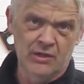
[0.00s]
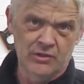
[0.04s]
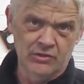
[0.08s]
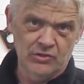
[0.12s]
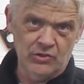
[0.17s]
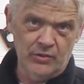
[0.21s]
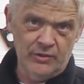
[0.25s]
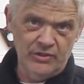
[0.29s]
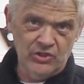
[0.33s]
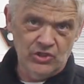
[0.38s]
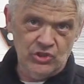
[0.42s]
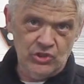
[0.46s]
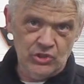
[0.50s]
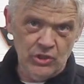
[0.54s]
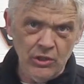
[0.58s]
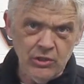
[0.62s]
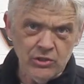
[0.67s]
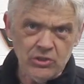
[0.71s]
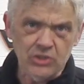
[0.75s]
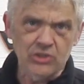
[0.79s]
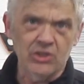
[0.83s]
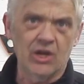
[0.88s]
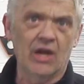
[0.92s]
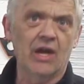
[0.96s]
So it
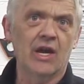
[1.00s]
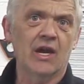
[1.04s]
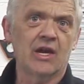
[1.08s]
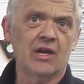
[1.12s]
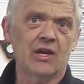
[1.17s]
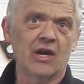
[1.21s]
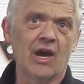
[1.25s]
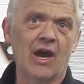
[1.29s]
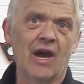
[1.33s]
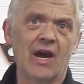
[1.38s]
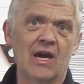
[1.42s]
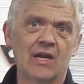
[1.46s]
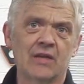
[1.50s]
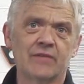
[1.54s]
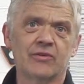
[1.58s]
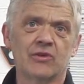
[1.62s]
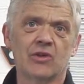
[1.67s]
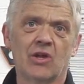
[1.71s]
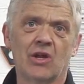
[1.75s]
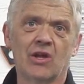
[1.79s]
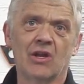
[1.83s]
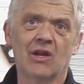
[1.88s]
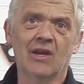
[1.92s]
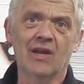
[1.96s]
should take a hell of a
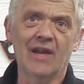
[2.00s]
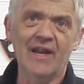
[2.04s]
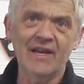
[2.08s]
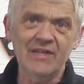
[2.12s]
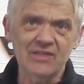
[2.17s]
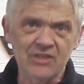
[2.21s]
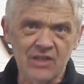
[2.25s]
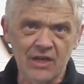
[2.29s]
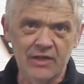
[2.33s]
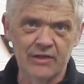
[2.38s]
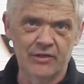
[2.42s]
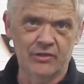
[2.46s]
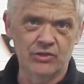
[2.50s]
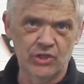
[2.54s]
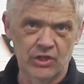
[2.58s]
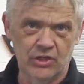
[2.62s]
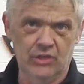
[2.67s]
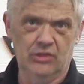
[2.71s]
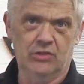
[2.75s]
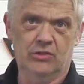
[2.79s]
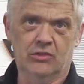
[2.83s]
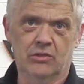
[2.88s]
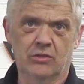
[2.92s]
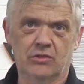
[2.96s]
lot less
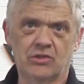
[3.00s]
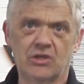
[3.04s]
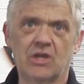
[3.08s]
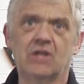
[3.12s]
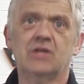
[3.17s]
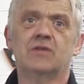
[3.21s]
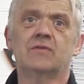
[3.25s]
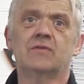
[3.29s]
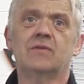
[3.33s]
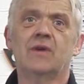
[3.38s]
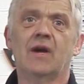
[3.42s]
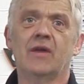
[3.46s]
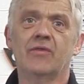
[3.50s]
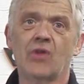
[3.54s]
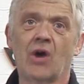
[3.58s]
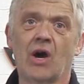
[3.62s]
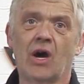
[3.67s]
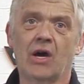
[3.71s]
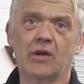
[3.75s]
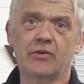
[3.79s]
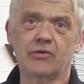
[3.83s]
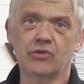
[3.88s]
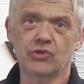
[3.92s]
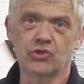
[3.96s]
energy to generate the
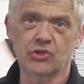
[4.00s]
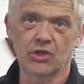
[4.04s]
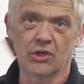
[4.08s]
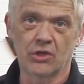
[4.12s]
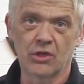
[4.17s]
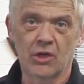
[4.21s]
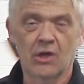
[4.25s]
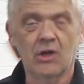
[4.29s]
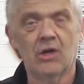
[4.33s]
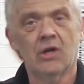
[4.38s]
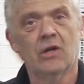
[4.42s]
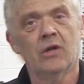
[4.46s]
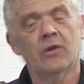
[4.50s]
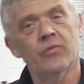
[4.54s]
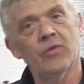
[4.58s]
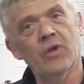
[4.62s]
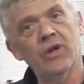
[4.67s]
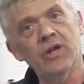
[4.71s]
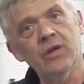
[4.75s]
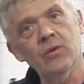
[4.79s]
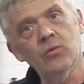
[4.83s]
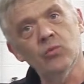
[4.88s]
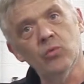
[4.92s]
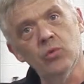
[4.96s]
hydrogen
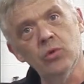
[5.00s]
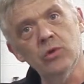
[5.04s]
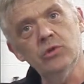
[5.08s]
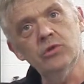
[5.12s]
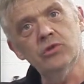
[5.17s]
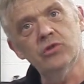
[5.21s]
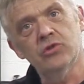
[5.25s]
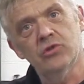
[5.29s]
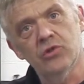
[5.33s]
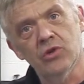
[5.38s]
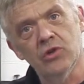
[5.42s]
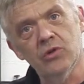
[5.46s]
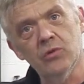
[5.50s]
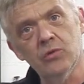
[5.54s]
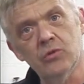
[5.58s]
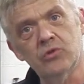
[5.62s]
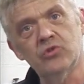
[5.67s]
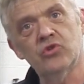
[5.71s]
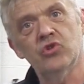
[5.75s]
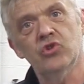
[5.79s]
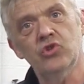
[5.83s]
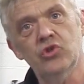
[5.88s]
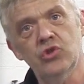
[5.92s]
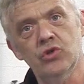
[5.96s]
than it would do
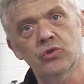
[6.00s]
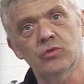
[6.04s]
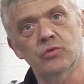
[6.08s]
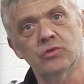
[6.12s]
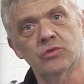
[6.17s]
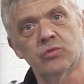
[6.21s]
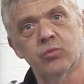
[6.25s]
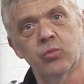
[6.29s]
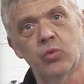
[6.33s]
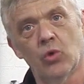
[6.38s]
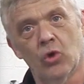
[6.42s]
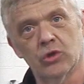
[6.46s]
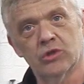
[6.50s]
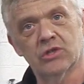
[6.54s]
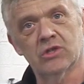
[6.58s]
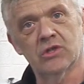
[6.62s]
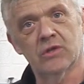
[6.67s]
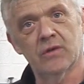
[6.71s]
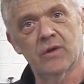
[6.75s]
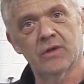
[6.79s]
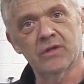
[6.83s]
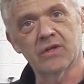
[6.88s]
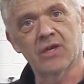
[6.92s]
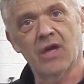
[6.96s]
to use
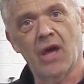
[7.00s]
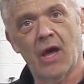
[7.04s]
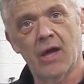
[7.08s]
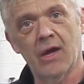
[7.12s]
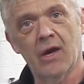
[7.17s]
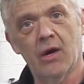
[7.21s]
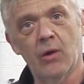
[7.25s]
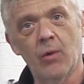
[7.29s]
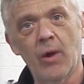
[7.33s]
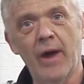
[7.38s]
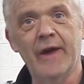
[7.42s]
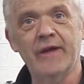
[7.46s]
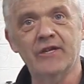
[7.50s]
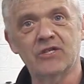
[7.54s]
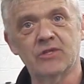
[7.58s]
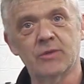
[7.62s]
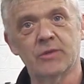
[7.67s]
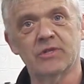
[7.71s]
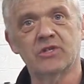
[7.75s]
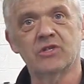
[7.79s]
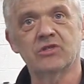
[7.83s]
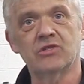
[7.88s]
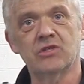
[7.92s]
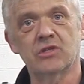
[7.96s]
water and KOH,
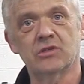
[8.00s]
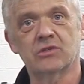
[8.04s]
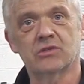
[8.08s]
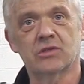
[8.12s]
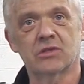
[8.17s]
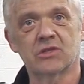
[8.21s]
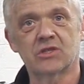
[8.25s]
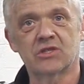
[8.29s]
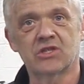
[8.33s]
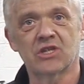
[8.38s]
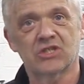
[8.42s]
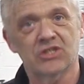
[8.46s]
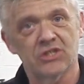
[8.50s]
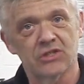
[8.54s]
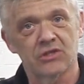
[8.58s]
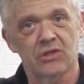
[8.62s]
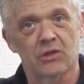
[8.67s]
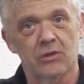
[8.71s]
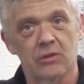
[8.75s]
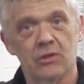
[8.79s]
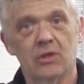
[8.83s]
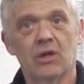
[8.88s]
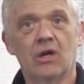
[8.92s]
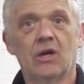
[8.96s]
which is your
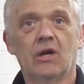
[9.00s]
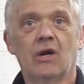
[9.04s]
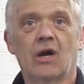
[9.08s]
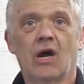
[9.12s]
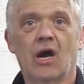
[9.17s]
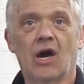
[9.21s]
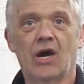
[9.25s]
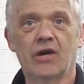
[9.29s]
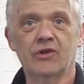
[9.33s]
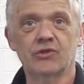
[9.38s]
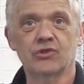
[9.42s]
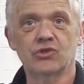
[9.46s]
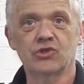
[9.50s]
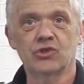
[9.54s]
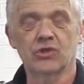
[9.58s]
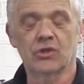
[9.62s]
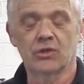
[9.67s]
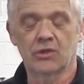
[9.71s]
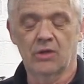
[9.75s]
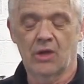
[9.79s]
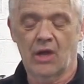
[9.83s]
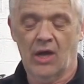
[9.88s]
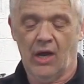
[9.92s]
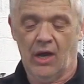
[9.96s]
traditional
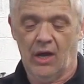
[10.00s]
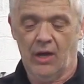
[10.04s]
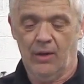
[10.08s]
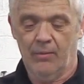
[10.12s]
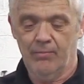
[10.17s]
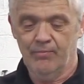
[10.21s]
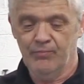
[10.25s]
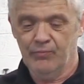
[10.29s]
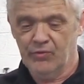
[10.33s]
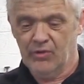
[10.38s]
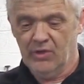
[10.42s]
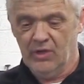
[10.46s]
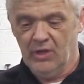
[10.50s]
hydrogen um,